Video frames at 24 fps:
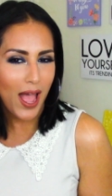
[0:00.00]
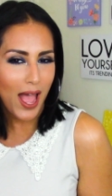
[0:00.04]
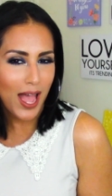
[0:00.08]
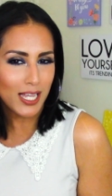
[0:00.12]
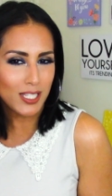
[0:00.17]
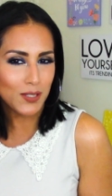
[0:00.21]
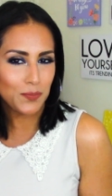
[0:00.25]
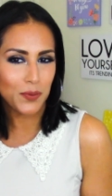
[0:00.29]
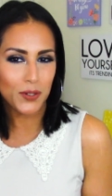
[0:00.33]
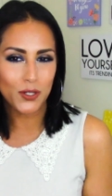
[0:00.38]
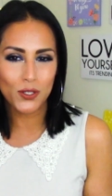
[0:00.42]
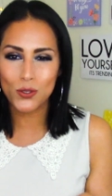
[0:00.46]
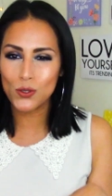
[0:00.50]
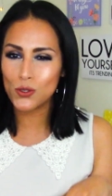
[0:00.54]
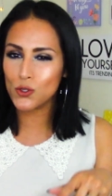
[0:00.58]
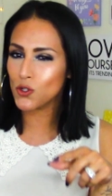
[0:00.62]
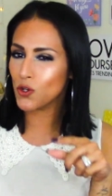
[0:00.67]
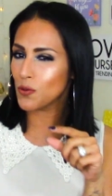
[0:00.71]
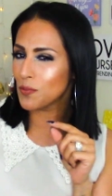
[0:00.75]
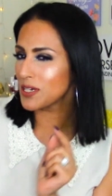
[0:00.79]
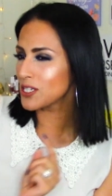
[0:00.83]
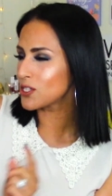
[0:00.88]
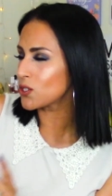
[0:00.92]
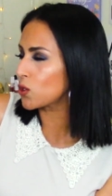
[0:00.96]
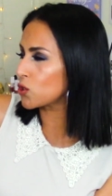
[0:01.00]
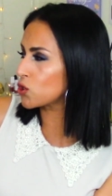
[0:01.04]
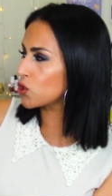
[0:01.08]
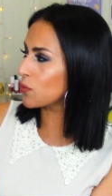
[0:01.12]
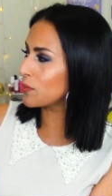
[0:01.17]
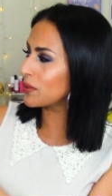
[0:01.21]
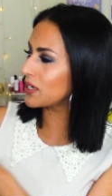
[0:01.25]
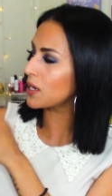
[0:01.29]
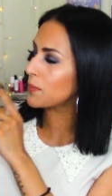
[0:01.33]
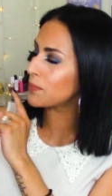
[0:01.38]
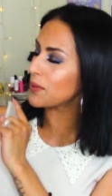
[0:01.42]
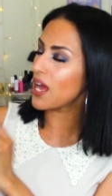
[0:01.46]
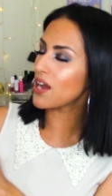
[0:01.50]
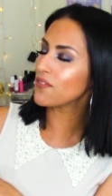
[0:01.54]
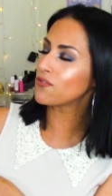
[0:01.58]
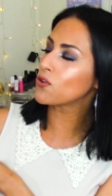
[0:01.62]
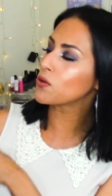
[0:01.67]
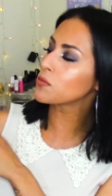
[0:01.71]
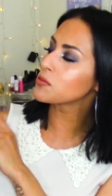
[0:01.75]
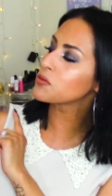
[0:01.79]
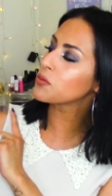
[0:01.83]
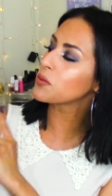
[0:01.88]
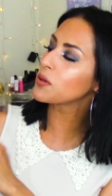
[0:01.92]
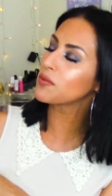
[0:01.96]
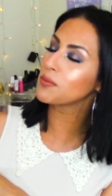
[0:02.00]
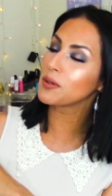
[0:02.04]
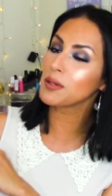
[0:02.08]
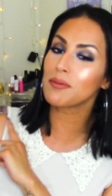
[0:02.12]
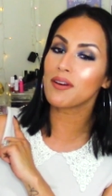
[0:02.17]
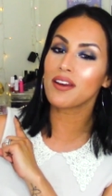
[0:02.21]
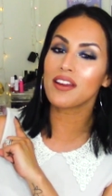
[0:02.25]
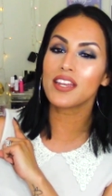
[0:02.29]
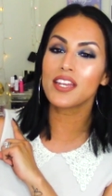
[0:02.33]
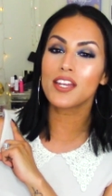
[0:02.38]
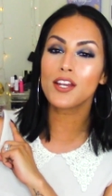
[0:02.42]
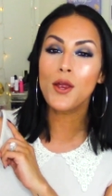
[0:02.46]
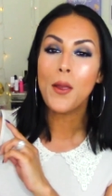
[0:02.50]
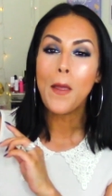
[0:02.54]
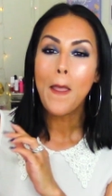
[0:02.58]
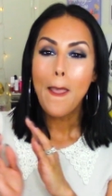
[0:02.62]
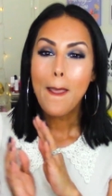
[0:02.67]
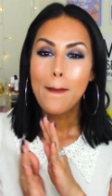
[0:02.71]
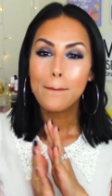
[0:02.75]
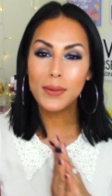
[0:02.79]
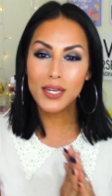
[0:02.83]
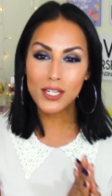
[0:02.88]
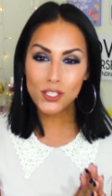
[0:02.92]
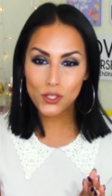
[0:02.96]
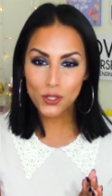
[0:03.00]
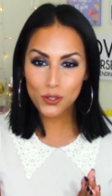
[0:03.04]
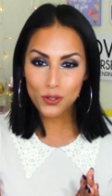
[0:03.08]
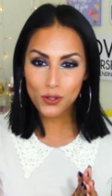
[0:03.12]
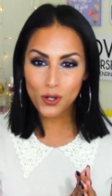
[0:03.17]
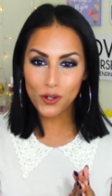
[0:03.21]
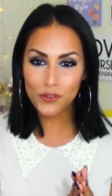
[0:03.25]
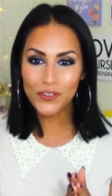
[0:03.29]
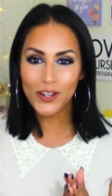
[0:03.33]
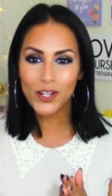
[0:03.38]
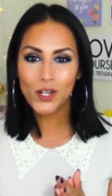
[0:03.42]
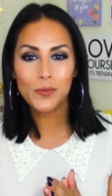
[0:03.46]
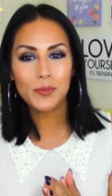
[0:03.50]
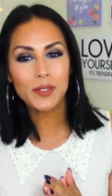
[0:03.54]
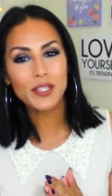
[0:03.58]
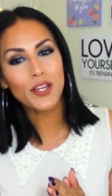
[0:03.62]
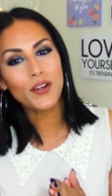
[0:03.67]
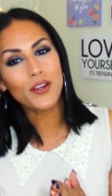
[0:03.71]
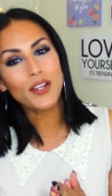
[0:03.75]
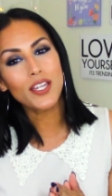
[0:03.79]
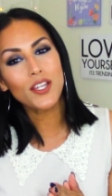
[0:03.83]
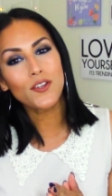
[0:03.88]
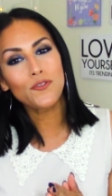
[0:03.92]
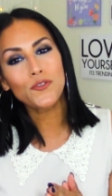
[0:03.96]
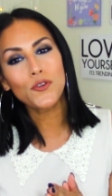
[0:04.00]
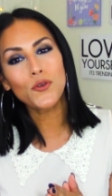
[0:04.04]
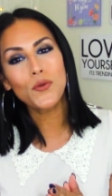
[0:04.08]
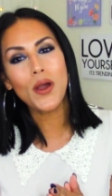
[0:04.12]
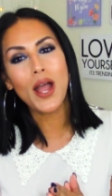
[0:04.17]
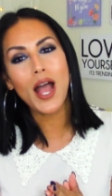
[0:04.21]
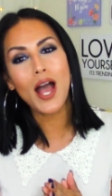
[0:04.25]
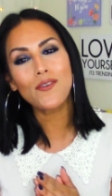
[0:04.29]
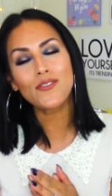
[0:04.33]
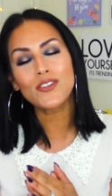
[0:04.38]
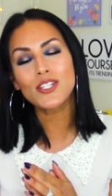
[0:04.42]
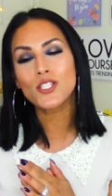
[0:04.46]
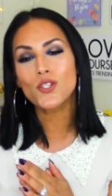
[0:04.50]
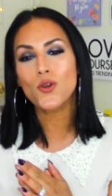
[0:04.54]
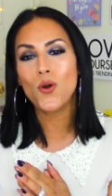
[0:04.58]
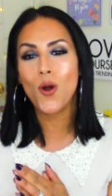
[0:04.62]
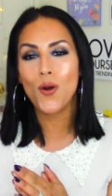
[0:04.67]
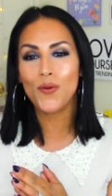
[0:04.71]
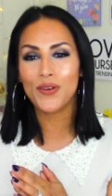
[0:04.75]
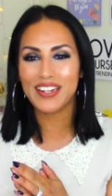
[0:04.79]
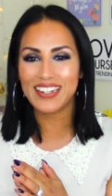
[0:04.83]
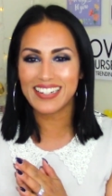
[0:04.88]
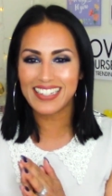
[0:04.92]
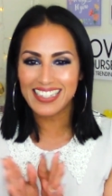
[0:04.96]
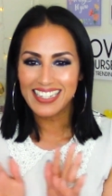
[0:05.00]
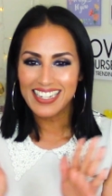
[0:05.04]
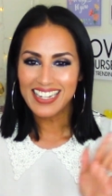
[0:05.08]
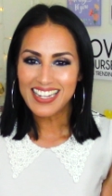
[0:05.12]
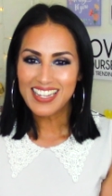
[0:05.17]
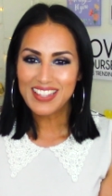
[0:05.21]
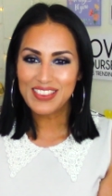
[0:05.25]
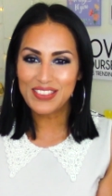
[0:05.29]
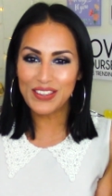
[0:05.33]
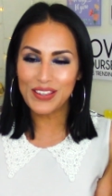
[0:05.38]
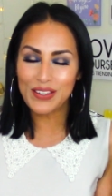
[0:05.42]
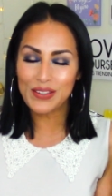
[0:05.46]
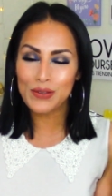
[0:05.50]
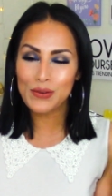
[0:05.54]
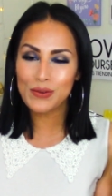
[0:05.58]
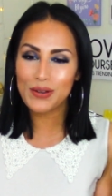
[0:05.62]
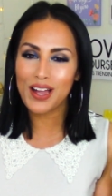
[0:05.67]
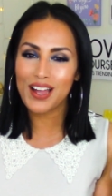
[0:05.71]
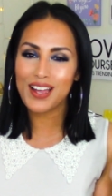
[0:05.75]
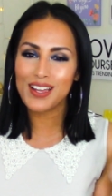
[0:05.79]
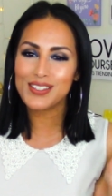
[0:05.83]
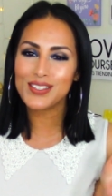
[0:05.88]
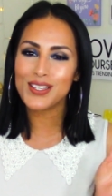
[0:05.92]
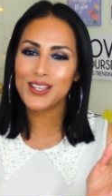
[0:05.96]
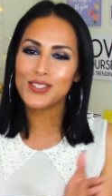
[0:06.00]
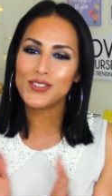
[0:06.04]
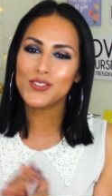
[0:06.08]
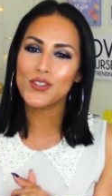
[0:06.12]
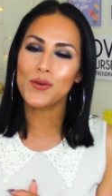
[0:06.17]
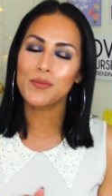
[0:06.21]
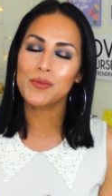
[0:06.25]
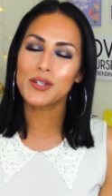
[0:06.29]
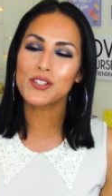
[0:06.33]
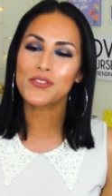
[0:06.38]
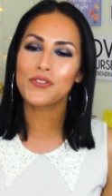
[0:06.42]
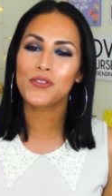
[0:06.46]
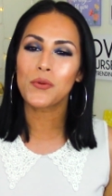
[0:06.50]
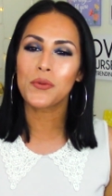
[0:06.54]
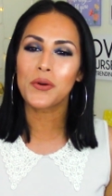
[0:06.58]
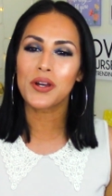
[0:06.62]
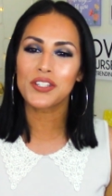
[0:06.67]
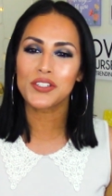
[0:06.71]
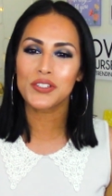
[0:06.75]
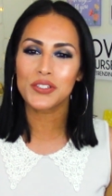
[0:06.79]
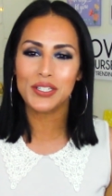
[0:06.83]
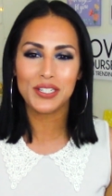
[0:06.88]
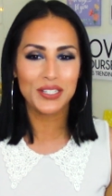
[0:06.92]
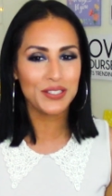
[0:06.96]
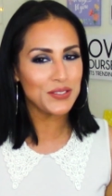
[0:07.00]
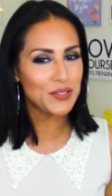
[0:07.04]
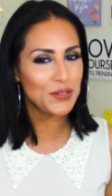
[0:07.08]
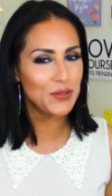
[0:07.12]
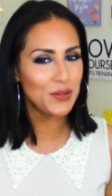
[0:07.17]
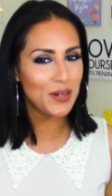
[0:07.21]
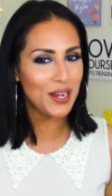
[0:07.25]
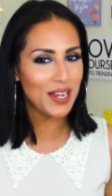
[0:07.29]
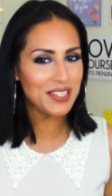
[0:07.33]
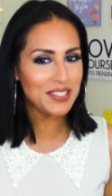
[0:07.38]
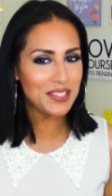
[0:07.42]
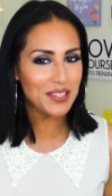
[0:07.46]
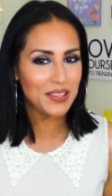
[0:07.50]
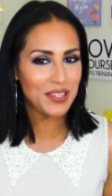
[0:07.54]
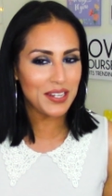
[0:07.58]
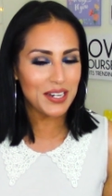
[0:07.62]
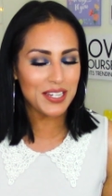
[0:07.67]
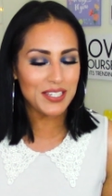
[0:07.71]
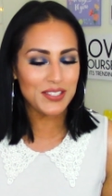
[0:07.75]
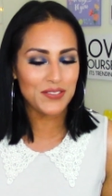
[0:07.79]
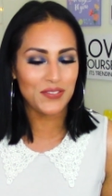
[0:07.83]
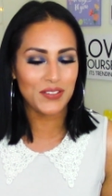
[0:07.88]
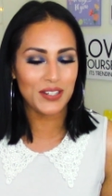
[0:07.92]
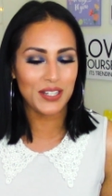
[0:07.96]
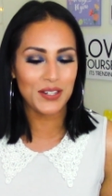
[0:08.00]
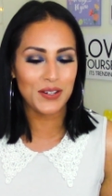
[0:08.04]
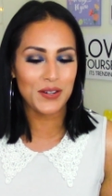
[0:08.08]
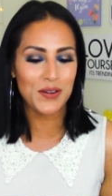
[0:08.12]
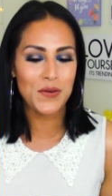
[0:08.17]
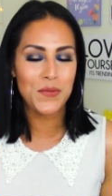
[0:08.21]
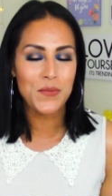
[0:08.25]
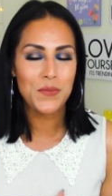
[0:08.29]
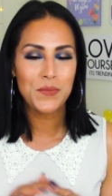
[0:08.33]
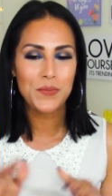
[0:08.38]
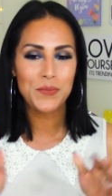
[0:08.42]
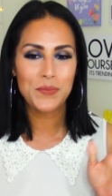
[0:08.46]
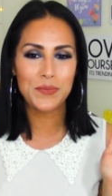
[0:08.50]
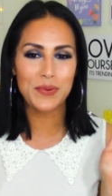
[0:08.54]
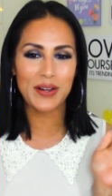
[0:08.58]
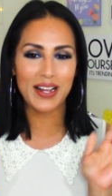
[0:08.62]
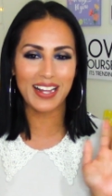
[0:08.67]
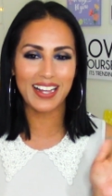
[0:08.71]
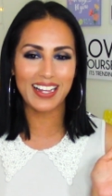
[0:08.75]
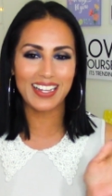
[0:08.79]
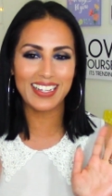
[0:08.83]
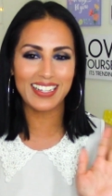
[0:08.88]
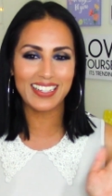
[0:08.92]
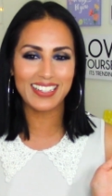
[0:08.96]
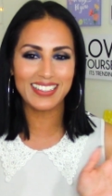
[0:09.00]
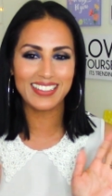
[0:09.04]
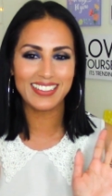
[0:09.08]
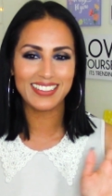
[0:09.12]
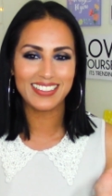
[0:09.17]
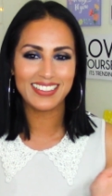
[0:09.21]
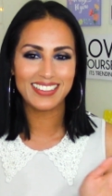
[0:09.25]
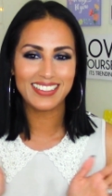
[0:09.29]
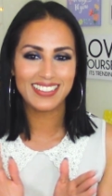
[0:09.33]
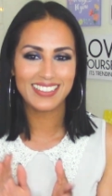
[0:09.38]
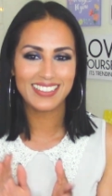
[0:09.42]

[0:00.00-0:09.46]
As per usual, my social media platforms will be right here. Make sure you go follow me there if you haven't already. Thank you guys so much for watching. I'll see you guys on the next video. Bye.